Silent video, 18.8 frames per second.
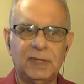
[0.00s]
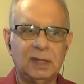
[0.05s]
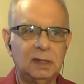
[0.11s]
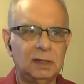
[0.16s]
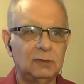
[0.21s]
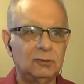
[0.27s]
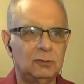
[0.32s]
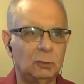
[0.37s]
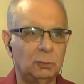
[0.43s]

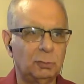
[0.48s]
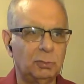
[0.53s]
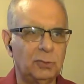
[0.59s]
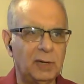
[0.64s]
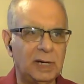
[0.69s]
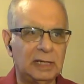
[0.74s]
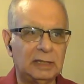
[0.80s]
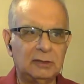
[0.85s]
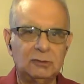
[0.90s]
So
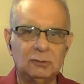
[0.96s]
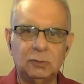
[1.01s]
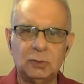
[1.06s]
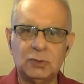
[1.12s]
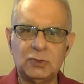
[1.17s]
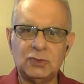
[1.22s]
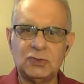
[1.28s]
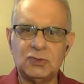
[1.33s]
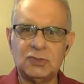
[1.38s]
practice
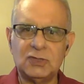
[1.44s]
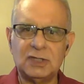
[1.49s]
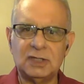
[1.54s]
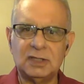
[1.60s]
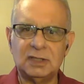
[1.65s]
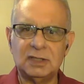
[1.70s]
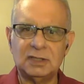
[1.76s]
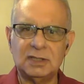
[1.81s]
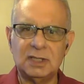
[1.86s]
what you see in
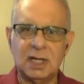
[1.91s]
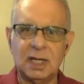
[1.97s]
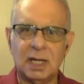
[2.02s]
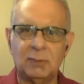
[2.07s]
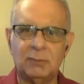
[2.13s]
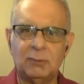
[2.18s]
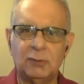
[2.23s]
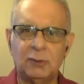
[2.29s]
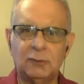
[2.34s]
the tab
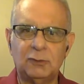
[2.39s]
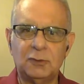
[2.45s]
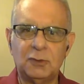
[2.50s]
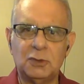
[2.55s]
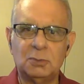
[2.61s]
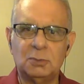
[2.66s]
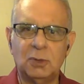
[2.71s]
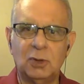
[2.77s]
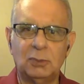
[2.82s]
for a few
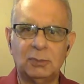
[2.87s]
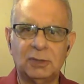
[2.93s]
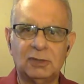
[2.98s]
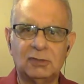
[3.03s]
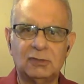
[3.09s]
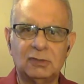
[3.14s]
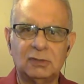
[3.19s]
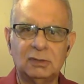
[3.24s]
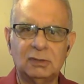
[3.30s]

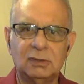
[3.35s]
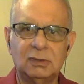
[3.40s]
moments,